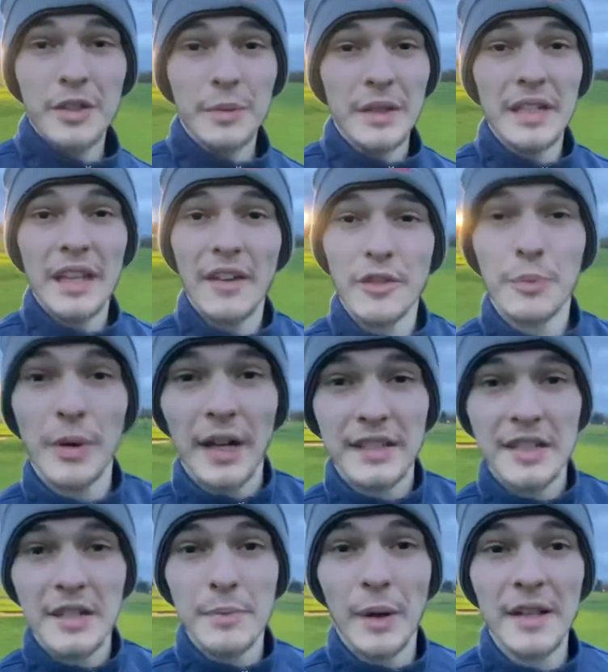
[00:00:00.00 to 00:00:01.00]
we never
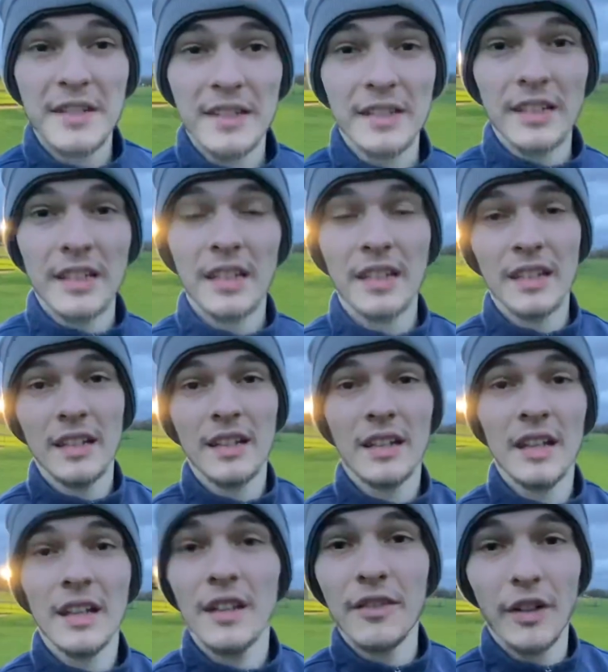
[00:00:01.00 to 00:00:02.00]
practice putting?
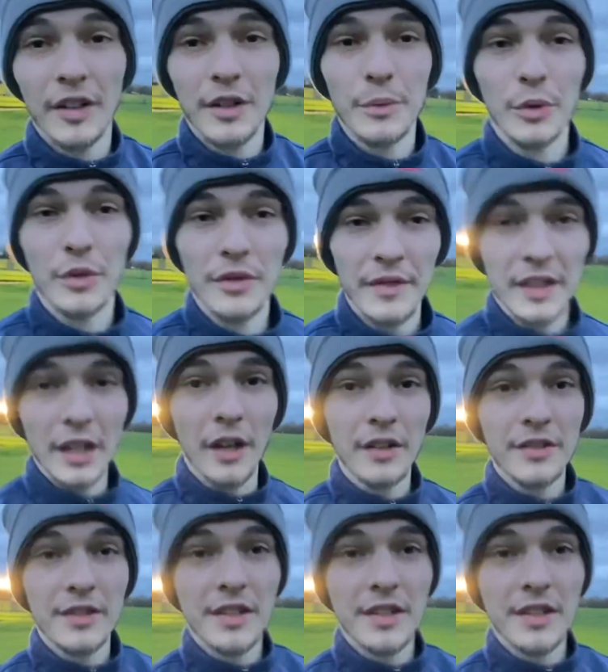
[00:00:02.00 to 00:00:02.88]
Find out more in the video. Cheers